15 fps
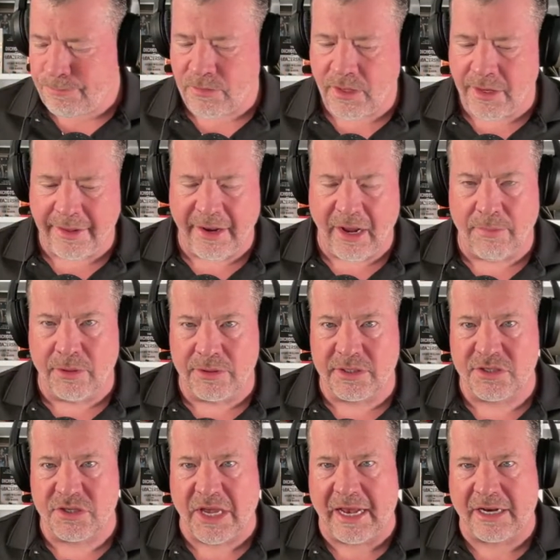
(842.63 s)
And then how about
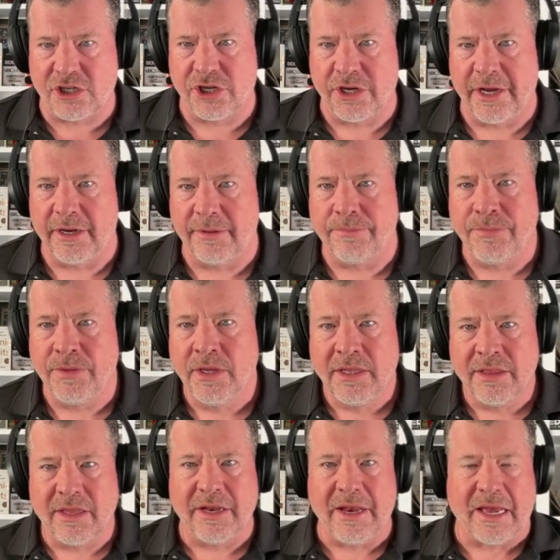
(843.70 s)
this action item?
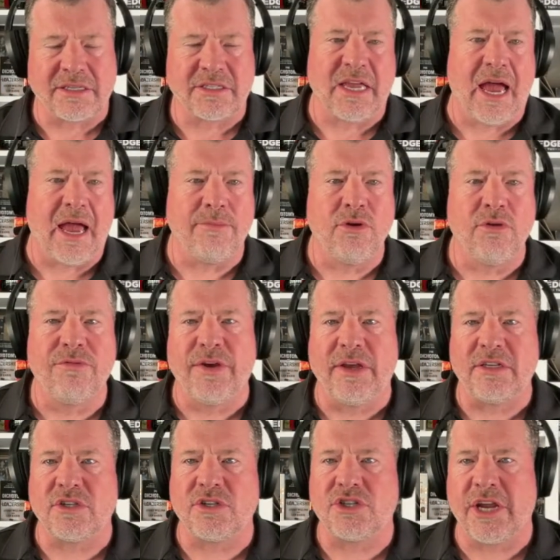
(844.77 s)
The next time you
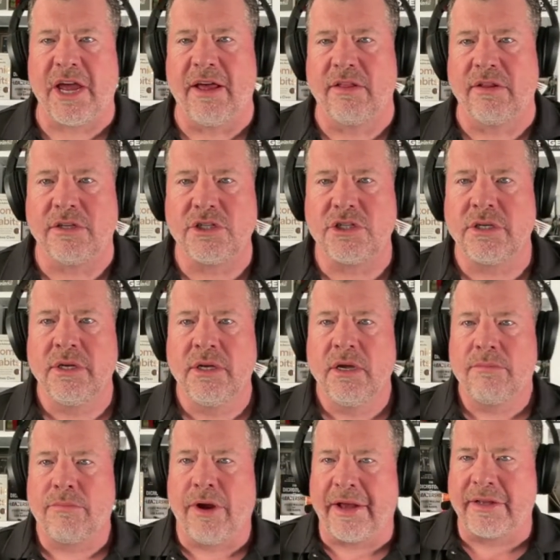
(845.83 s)
face a challenge,
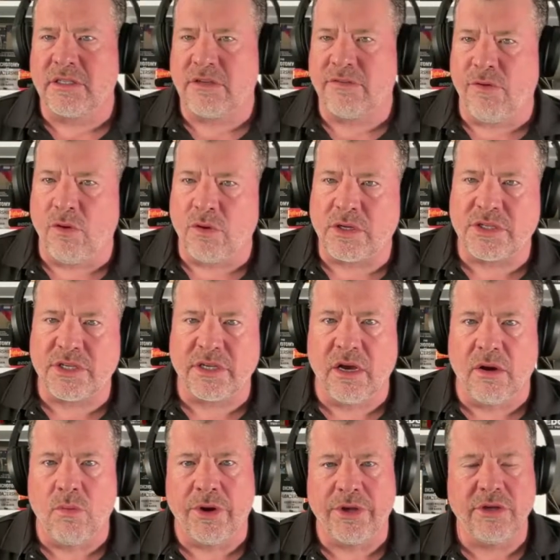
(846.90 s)
practice focusing
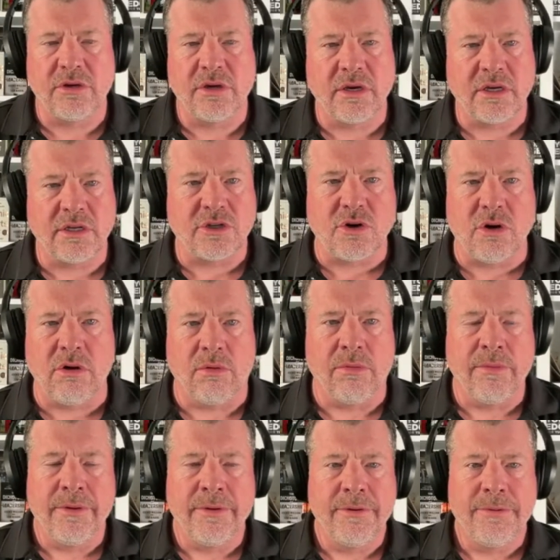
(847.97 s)
on what you can control.
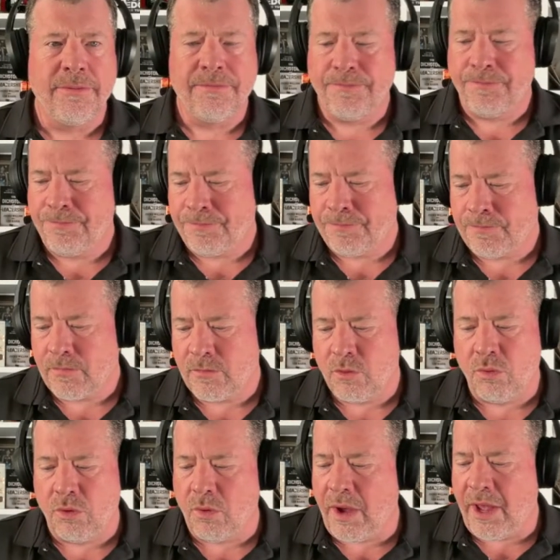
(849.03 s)

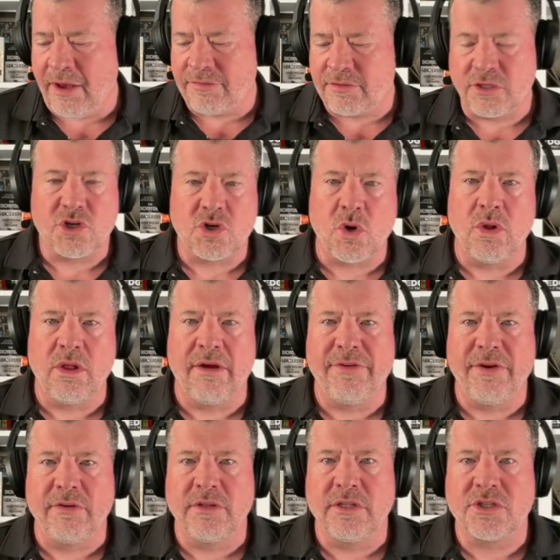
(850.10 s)
What do I have control of
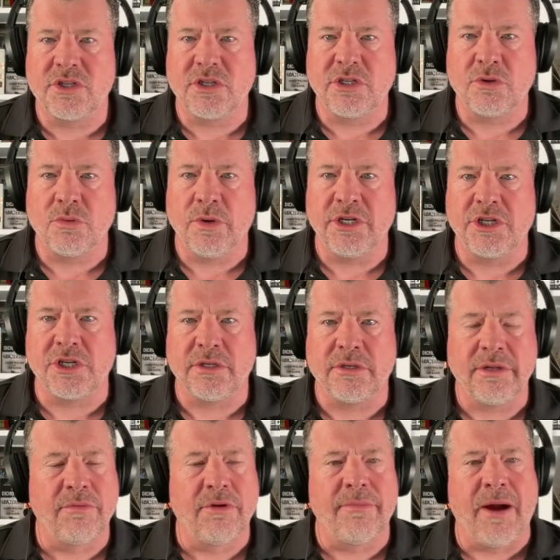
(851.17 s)
here in this situation?
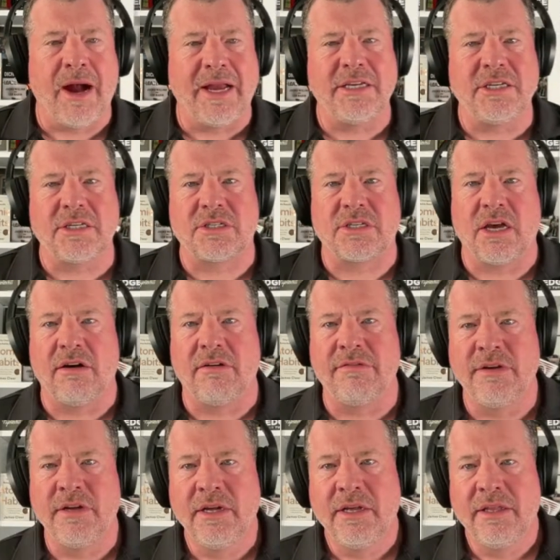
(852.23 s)
Then remind yourself
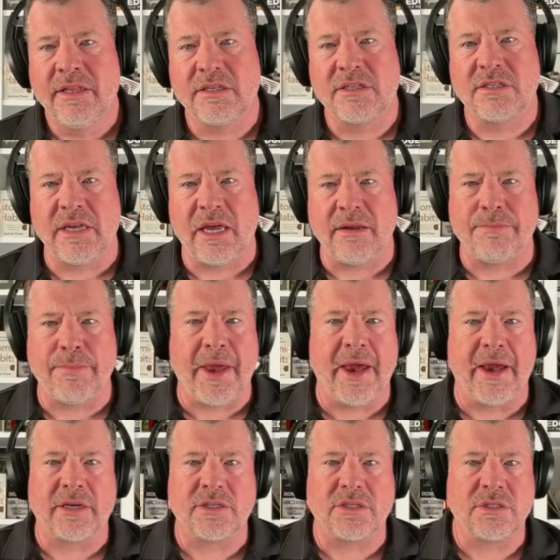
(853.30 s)
that
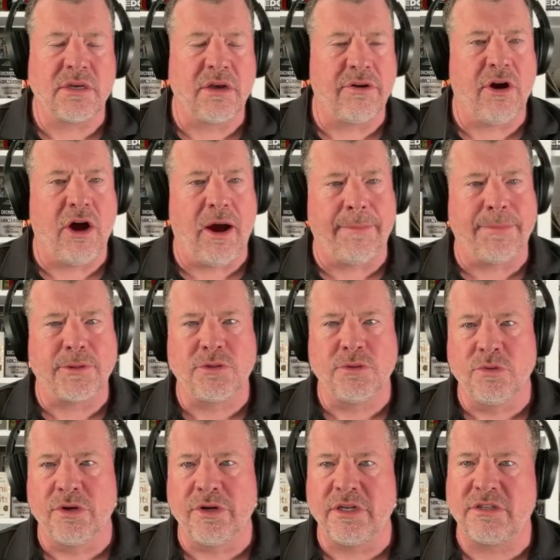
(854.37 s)
setbacks are
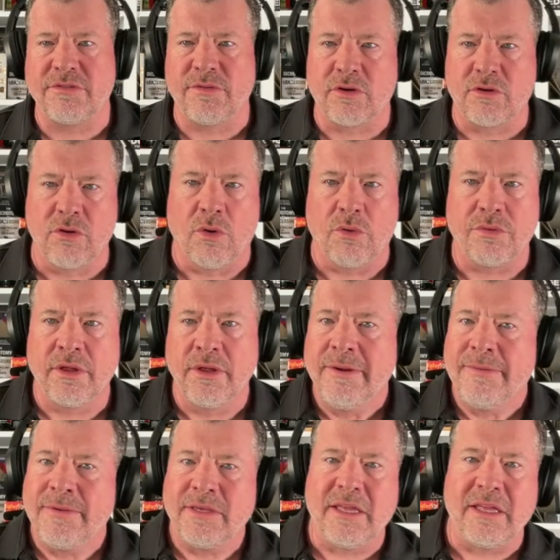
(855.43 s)
opportunities for growth.
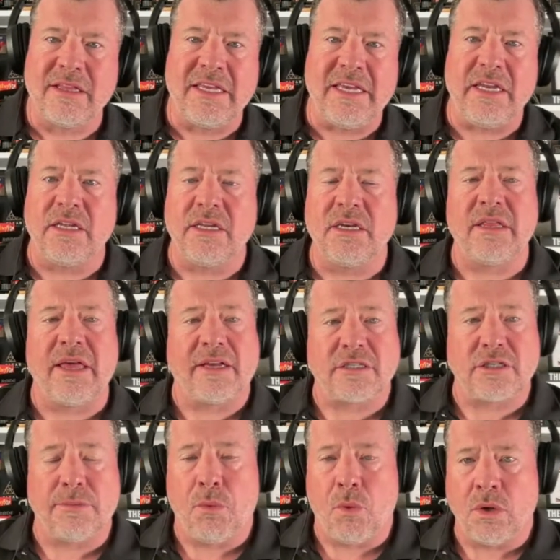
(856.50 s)
And then lean into that
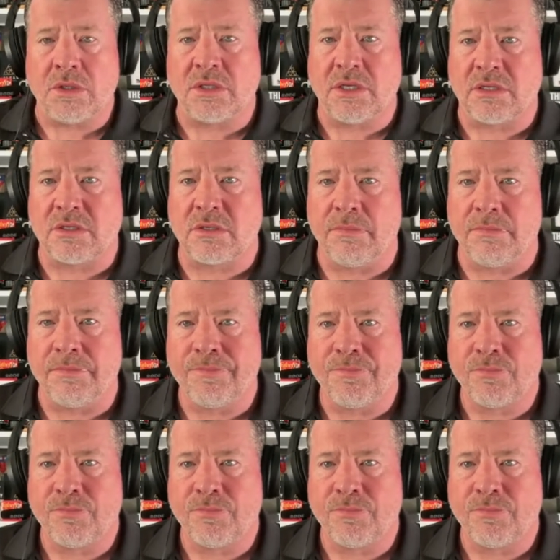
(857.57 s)
support system.